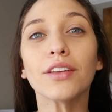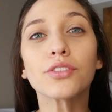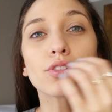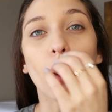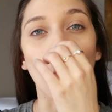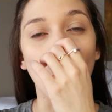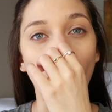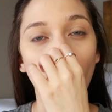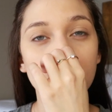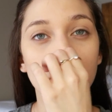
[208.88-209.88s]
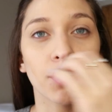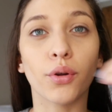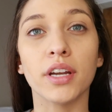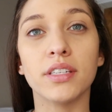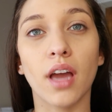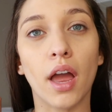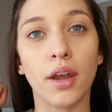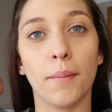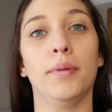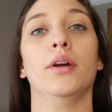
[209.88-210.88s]
So once you are
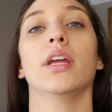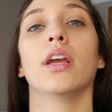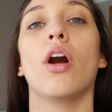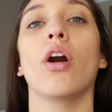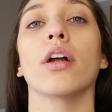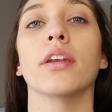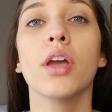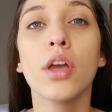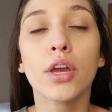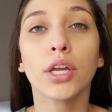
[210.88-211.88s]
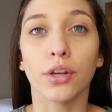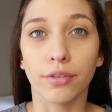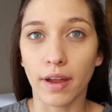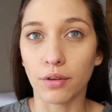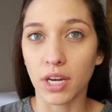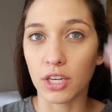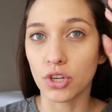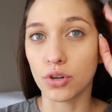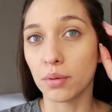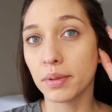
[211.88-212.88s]
done putting on your
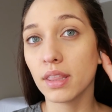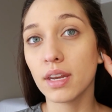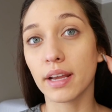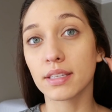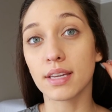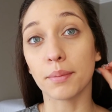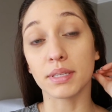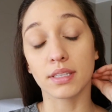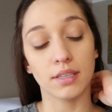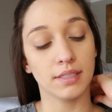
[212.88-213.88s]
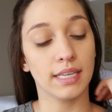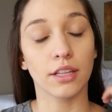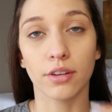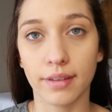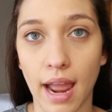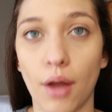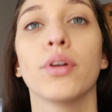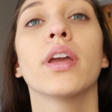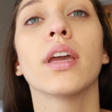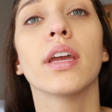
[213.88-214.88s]
foundation, normally the next step is concealer. Now,
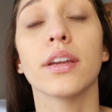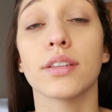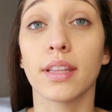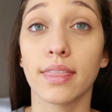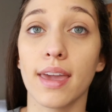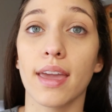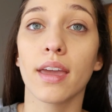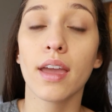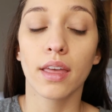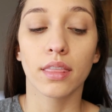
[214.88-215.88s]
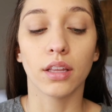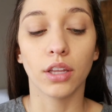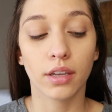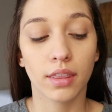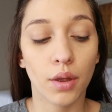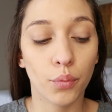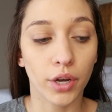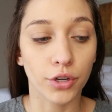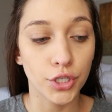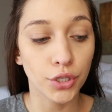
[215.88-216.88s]
here's the thing. The look that
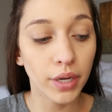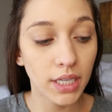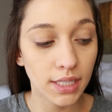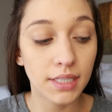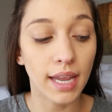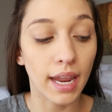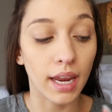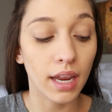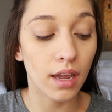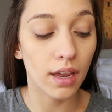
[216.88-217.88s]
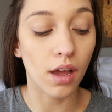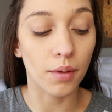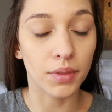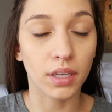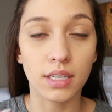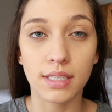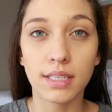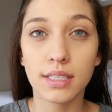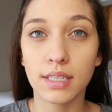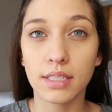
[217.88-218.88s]
we are doing today, the
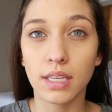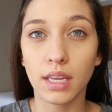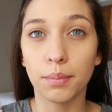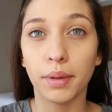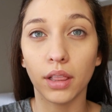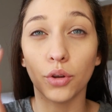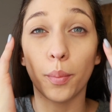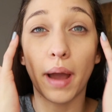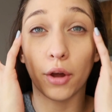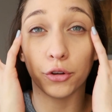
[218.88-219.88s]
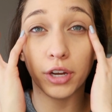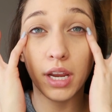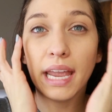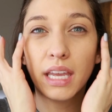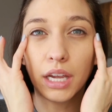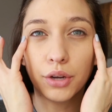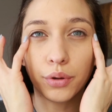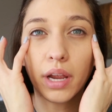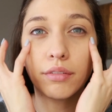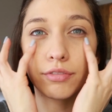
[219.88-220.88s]
consistency can be a little powdery and can
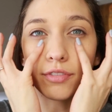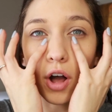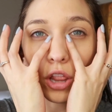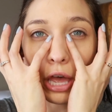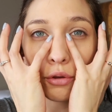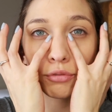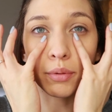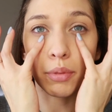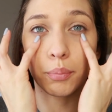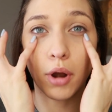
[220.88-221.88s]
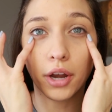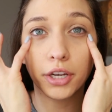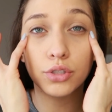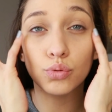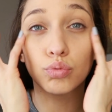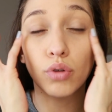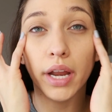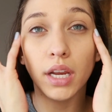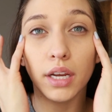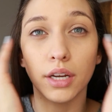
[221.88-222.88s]
create fallout from the products
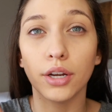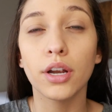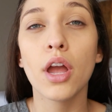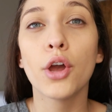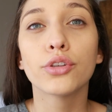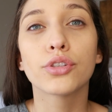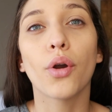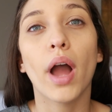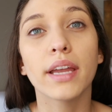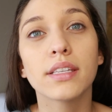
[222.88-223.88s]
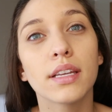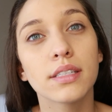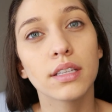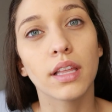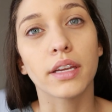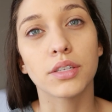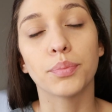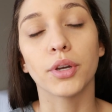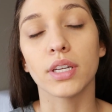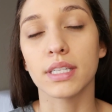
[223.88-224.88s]
right here. So I tend to like to
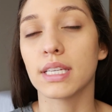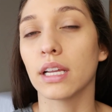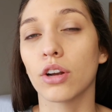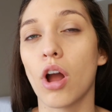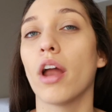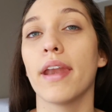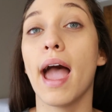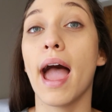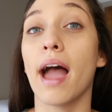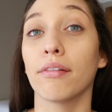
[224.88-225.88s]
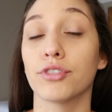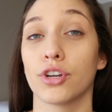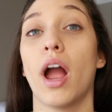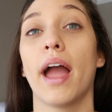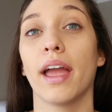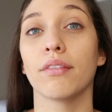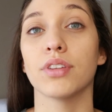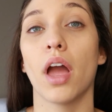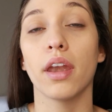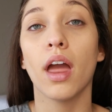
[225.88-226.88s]
put concealer on after I have
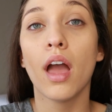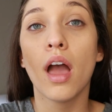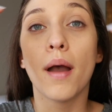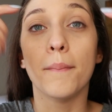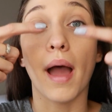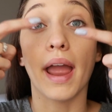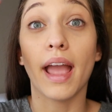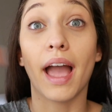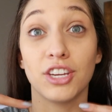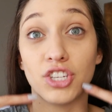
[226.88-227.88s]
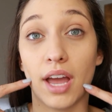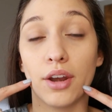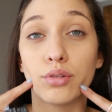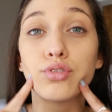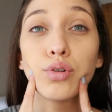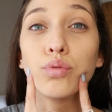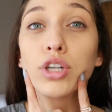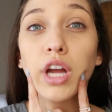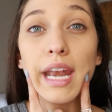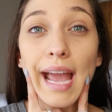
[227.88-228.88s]
done my eyeshadow. So
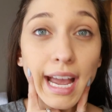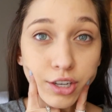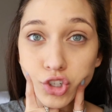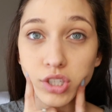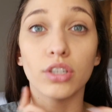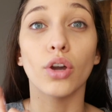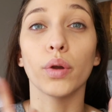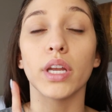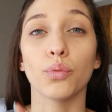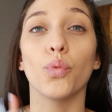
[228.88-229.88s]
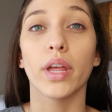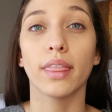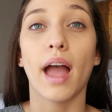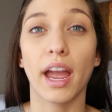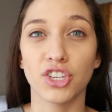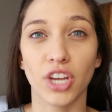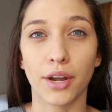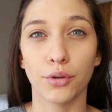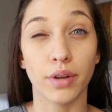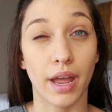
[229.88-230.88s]
we're gonna actually go in with
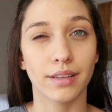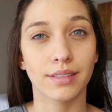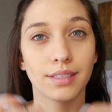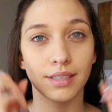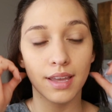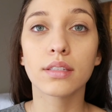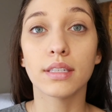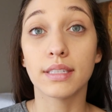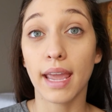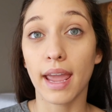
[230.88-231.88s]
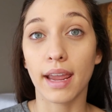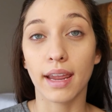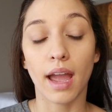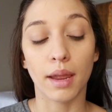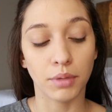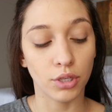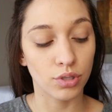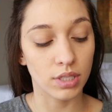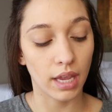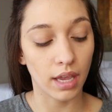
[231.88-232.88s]
eyeshadow next. Today, I'm
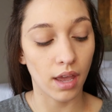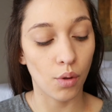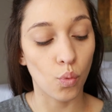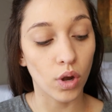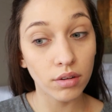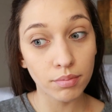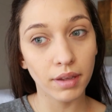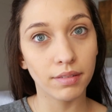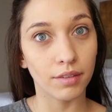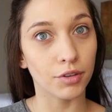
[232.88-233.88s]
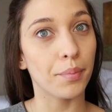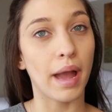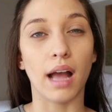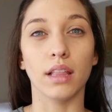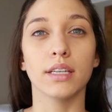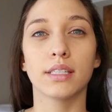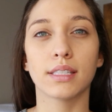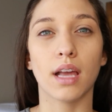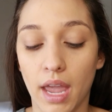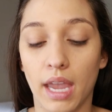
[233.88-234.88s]
using one of my favorite
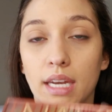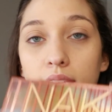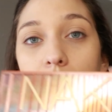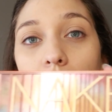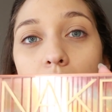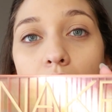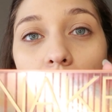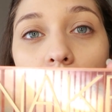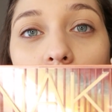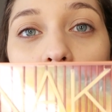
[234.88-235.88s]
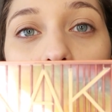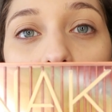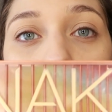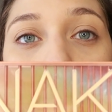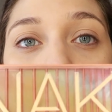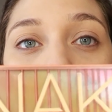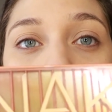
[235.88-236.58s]
palettes. It is the Naked Urban